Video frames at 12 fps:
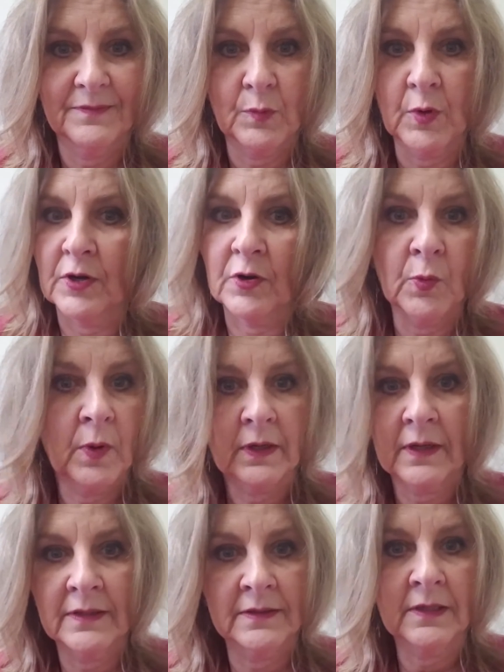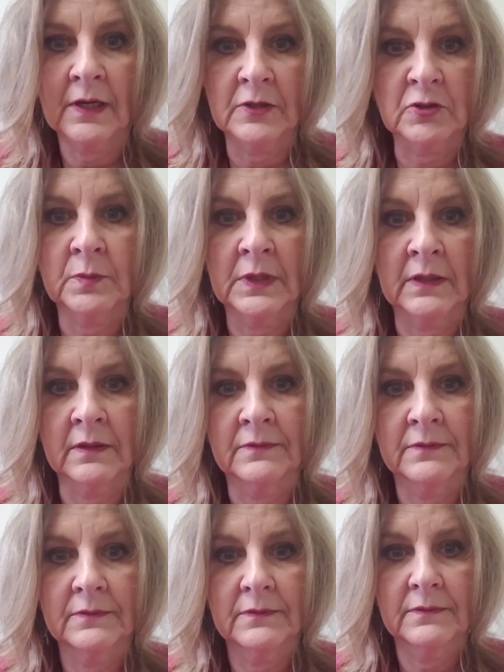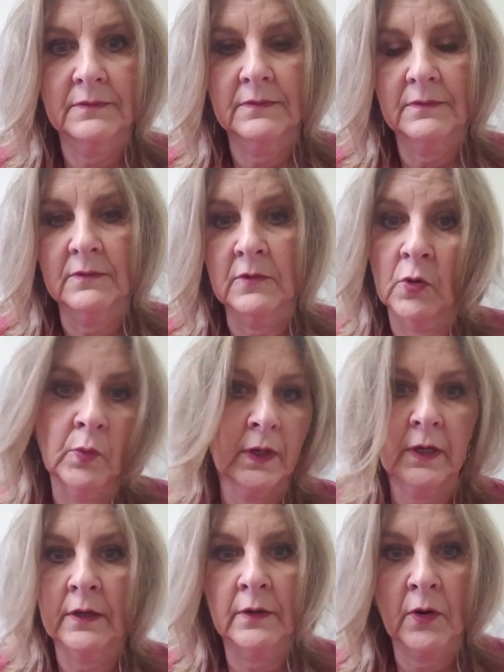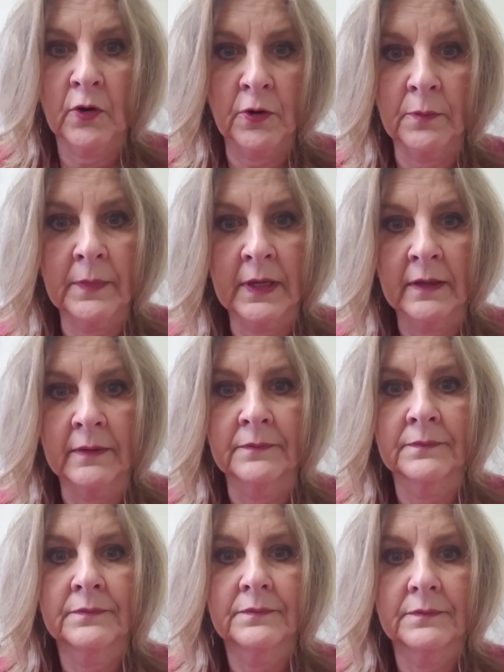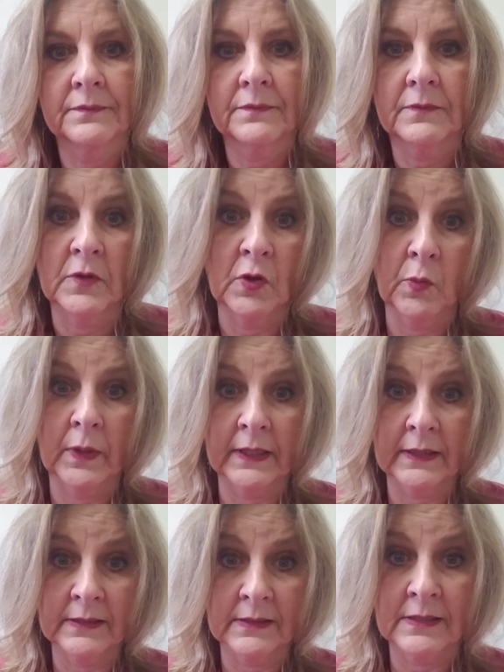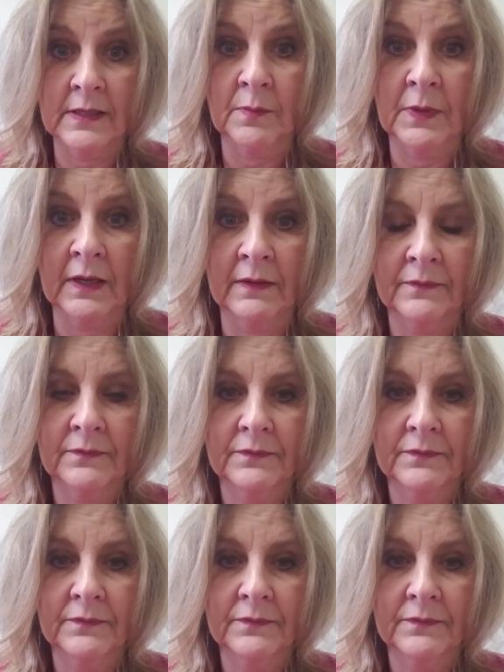where no one can touch me, no one can hurt me, no one can see me.